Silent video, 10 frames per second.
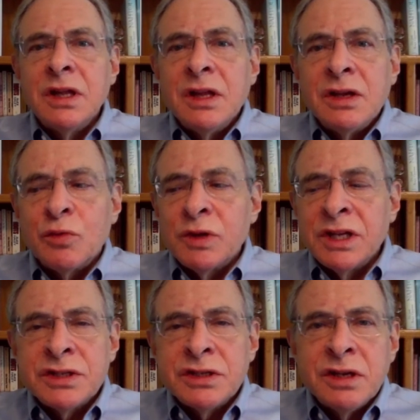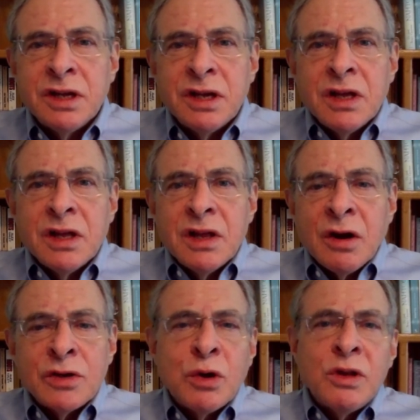religion,
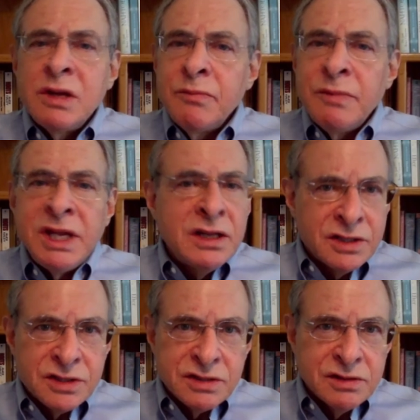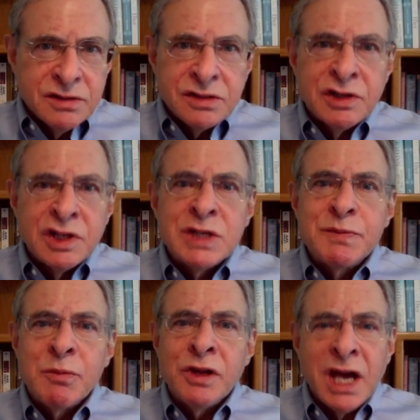are totally meaningless to these
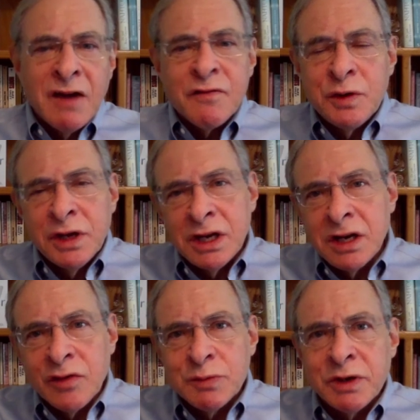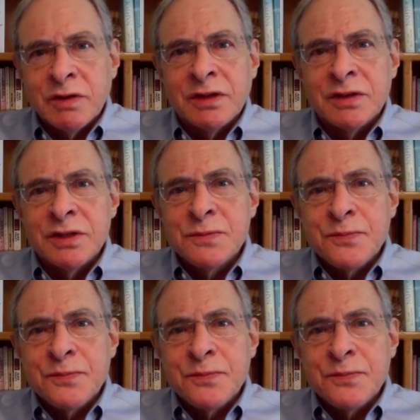people after a near-death experience.